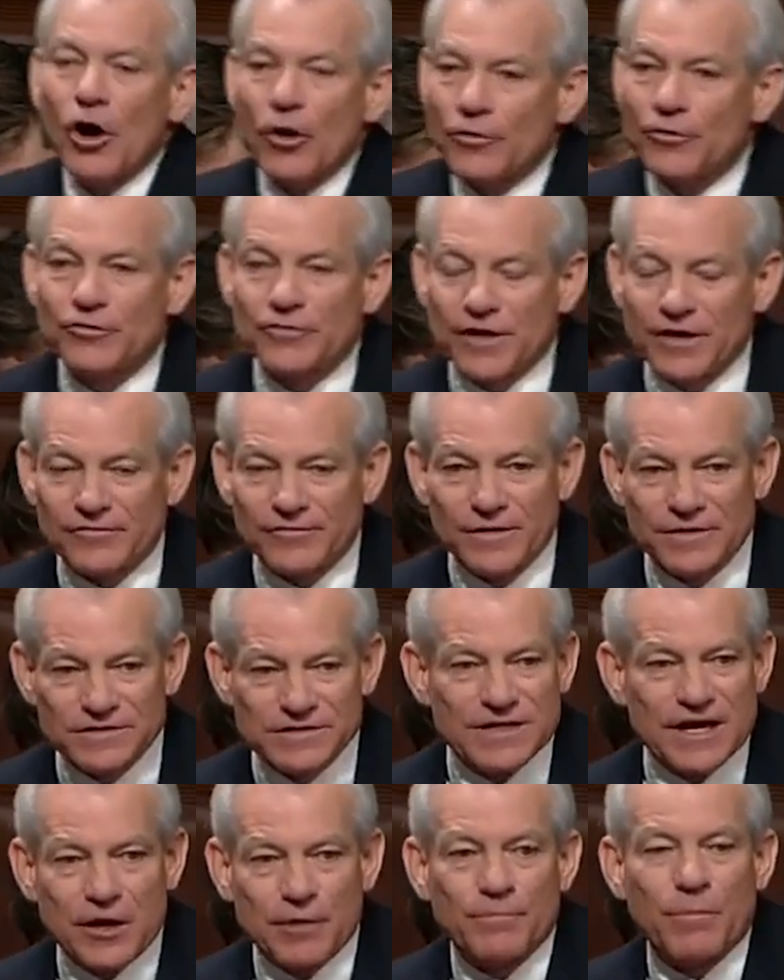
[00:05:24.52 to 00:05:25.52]
all the trust
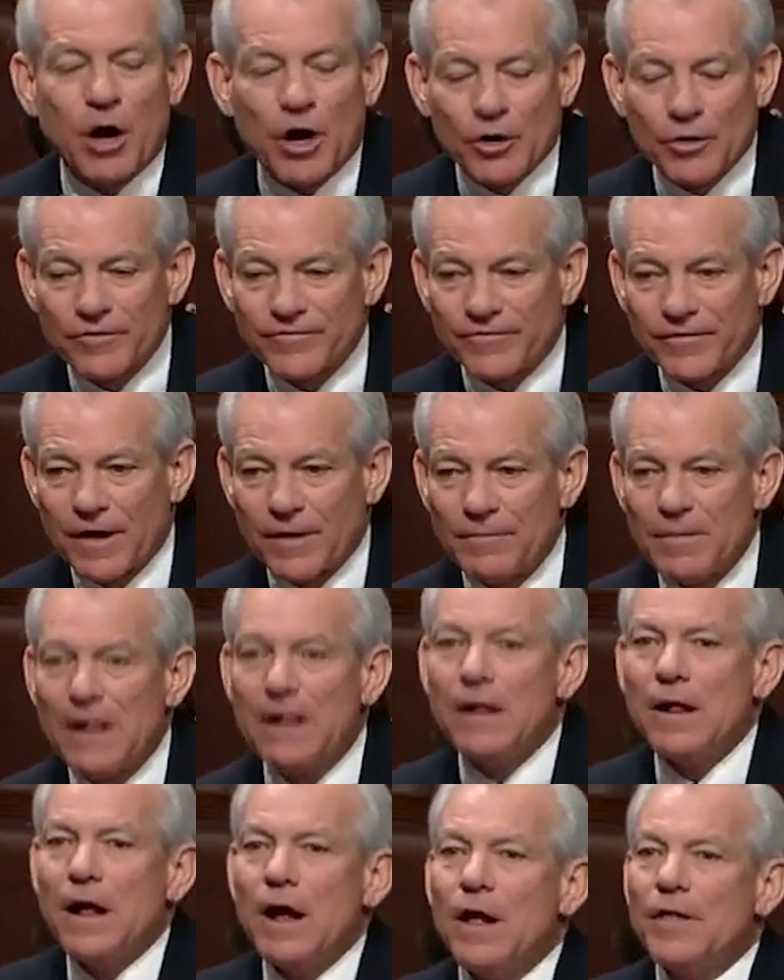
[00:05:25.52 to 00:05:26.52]
funds that are borrowed from,
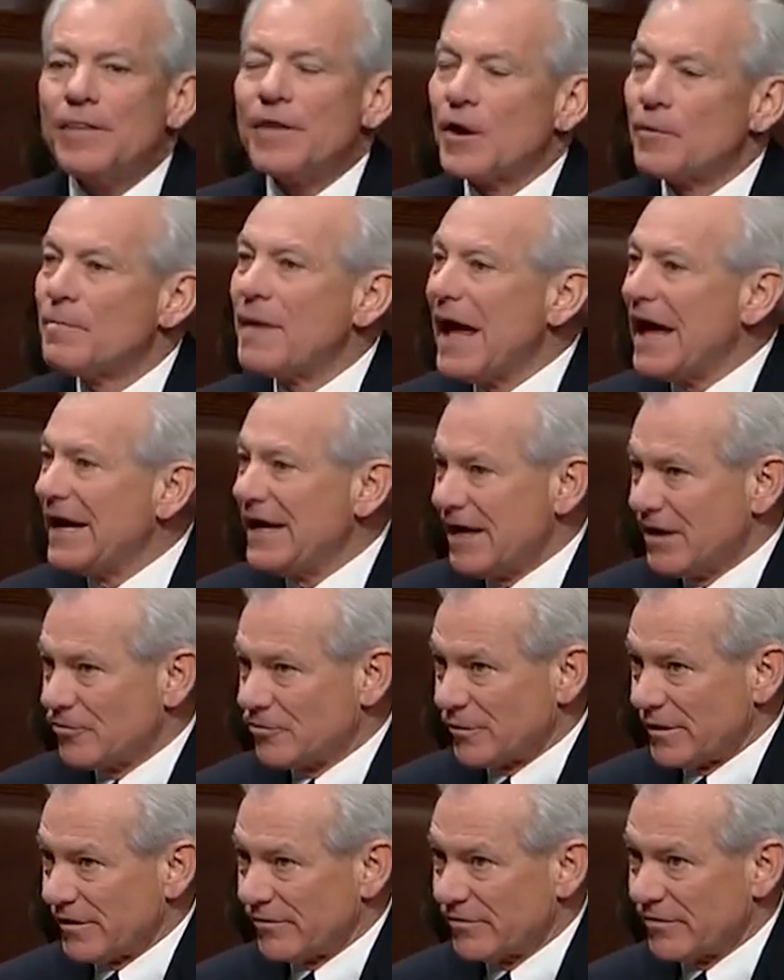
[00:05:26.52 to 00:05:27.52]
they're paid
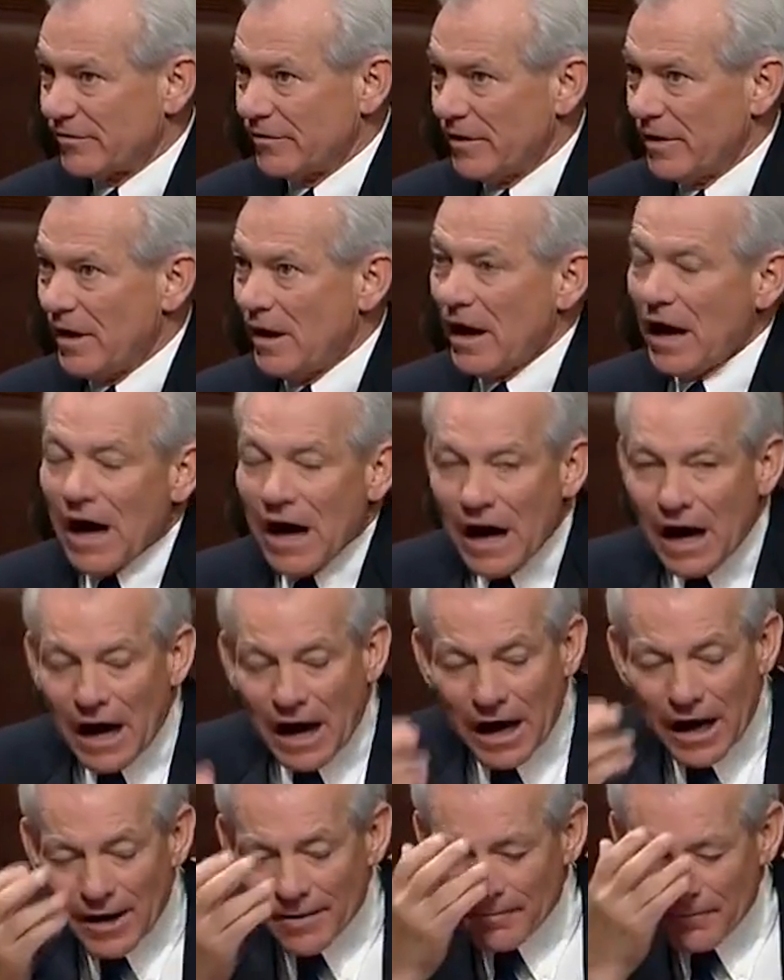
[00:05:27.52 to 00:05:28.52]
interest.
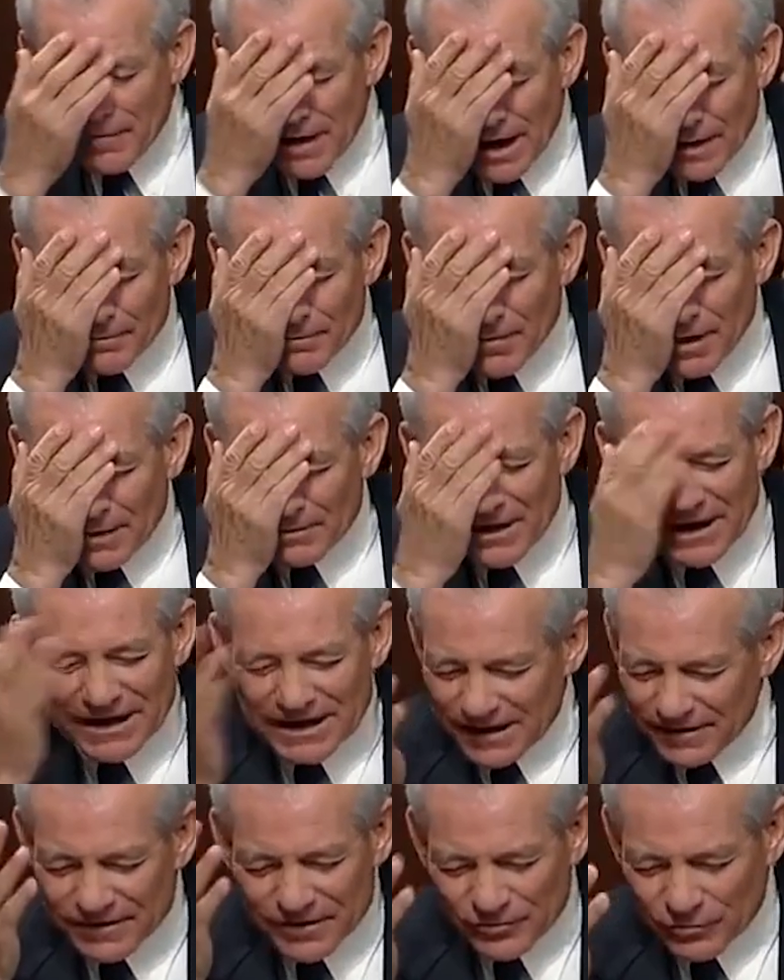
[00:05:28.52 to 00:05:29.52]
Um, I'm, I'm going to
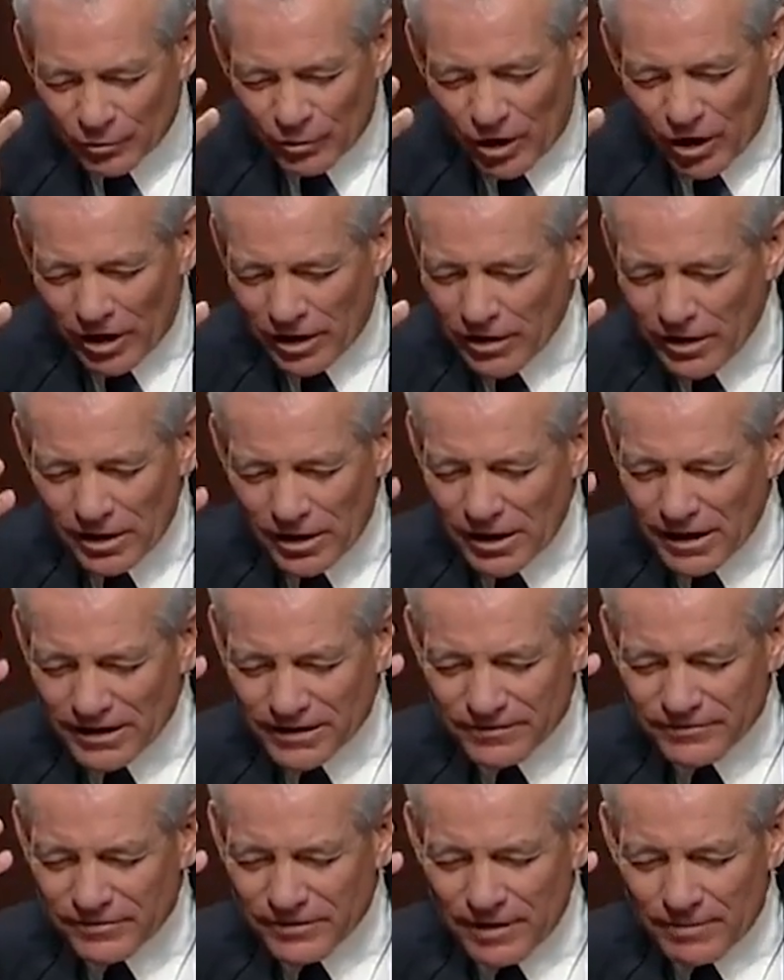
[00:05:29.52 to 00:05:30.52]
get this wrong,
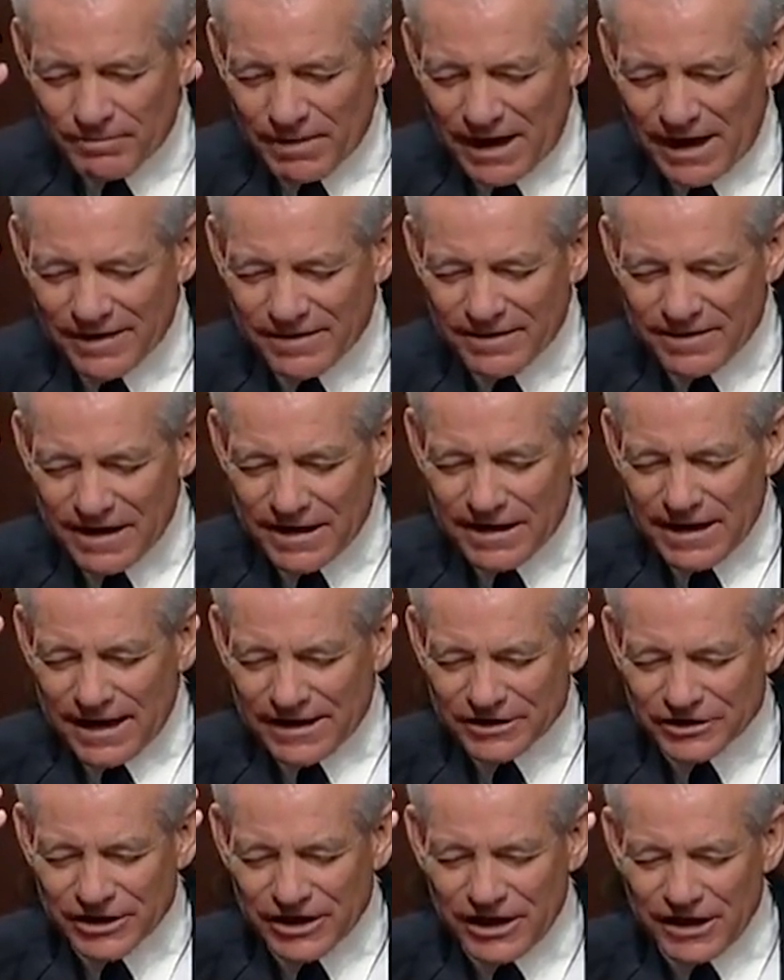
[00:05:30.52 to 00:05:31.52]
because, but I think
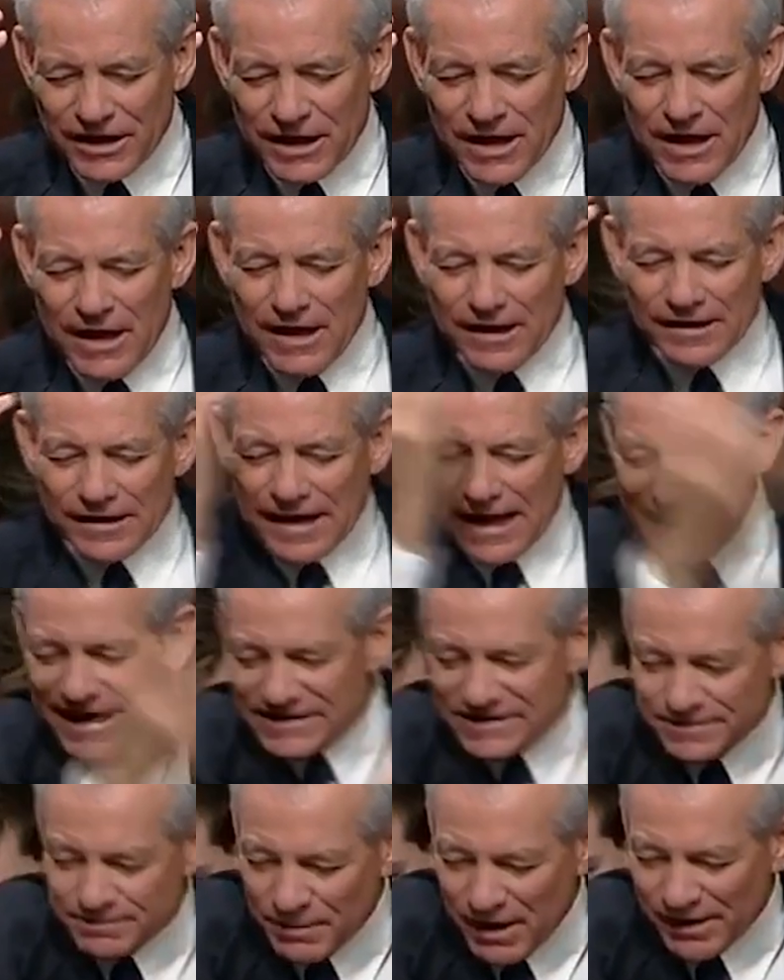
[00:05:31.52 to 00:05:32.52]
actually
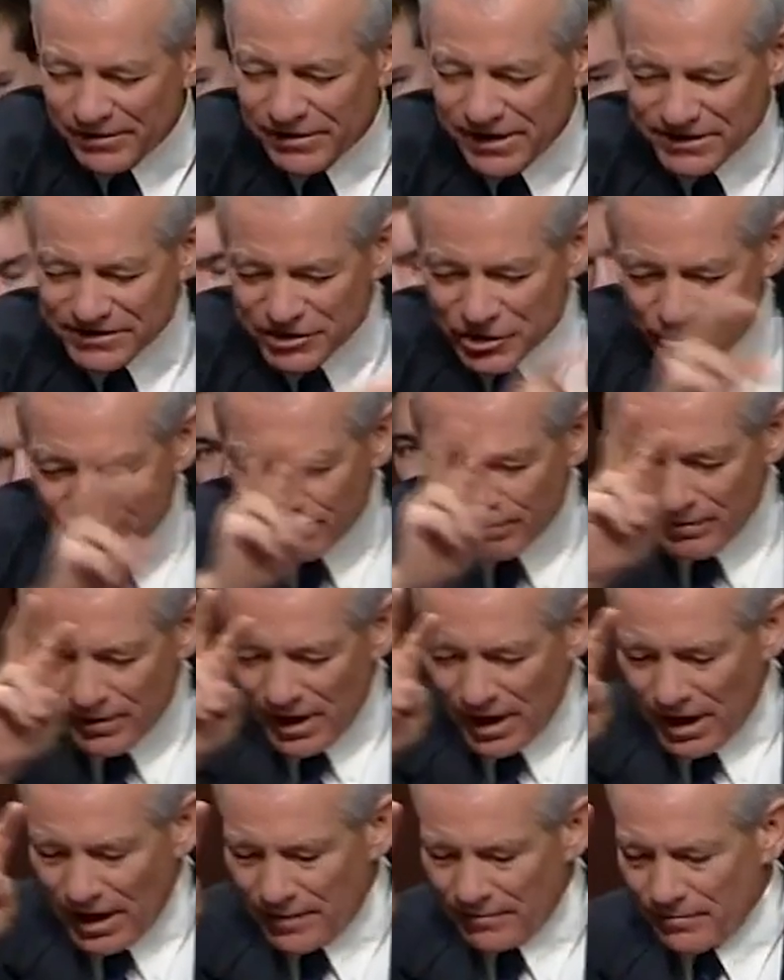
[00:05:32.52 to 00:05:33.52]
last month, because
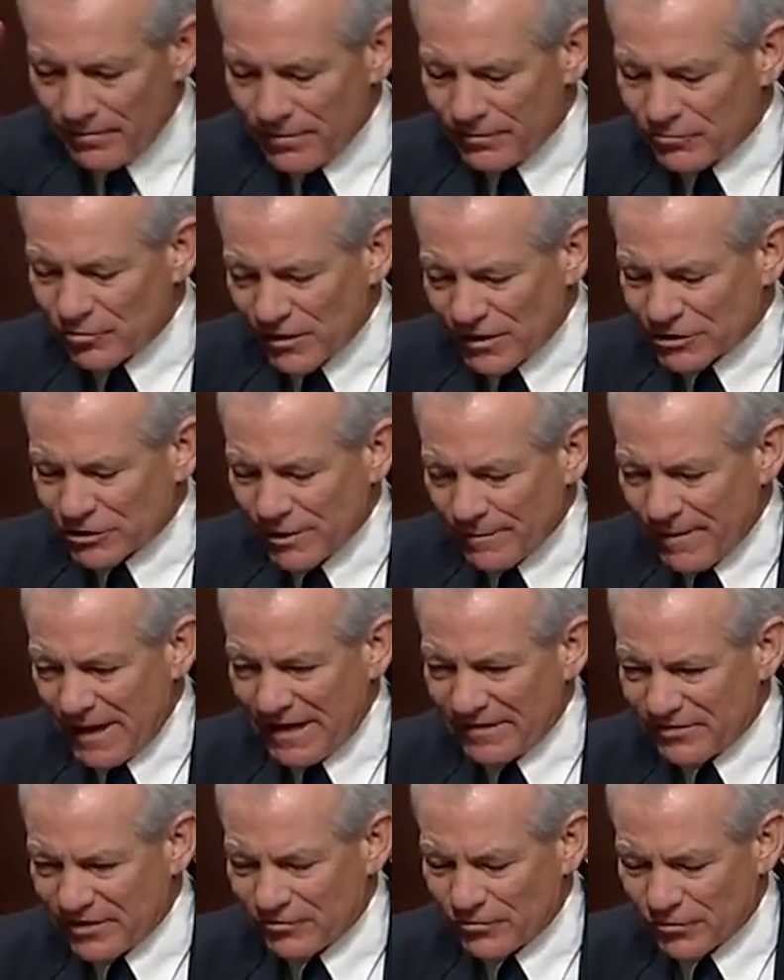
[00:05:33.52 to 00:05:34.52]
um, Treasury
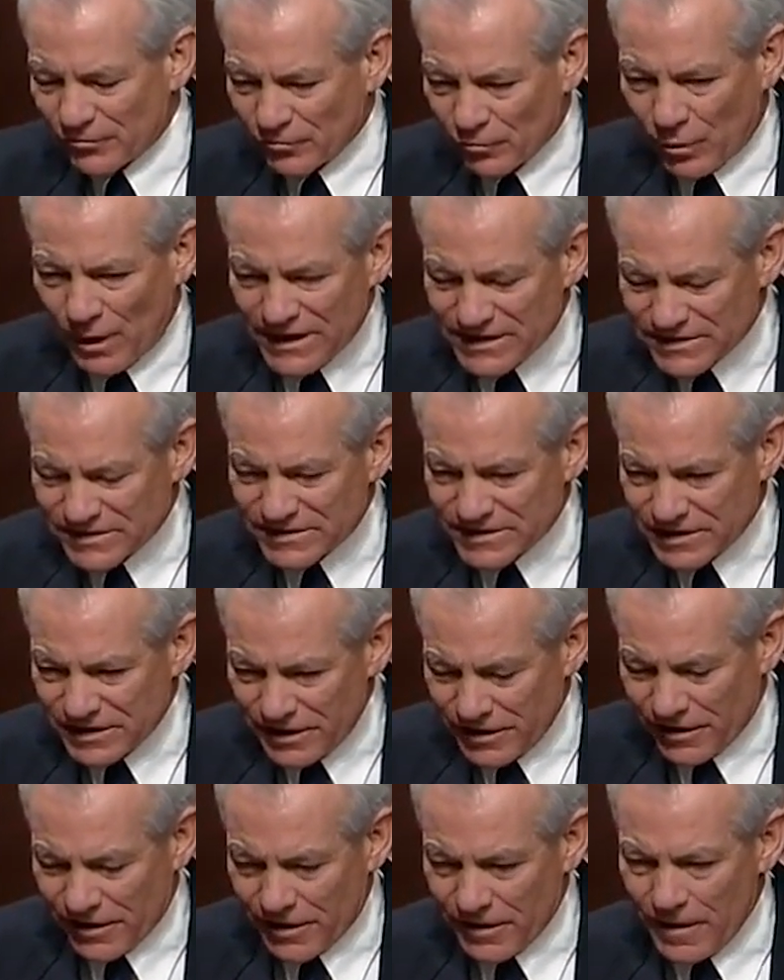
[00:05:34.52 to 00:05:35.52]
pays interest twice a
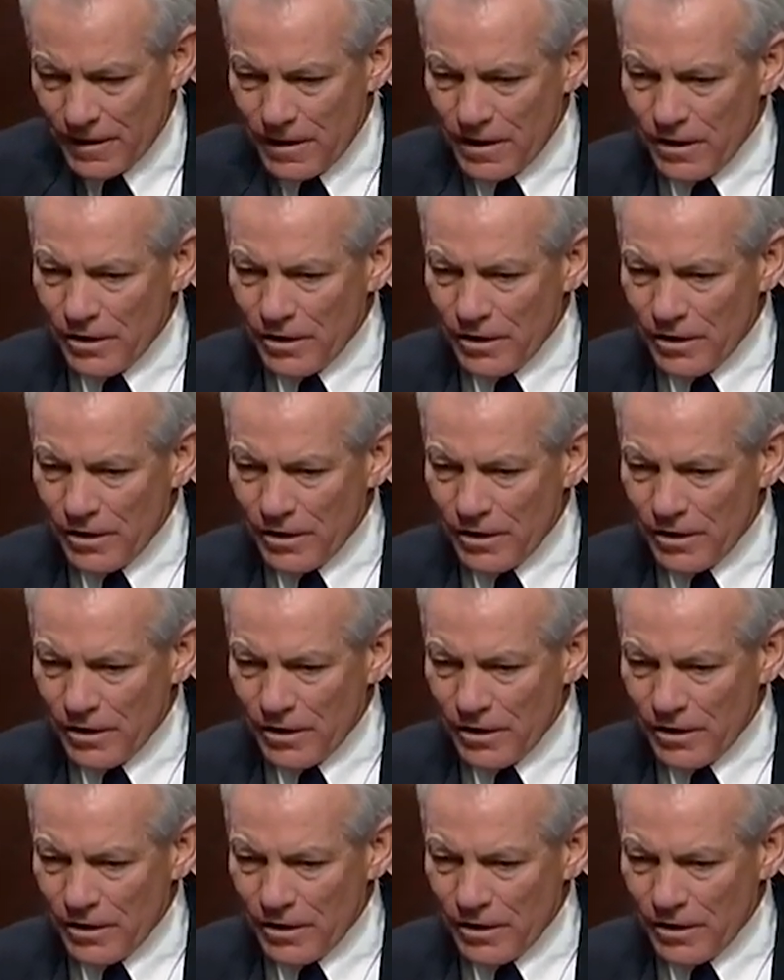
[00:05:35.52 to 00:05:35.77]
year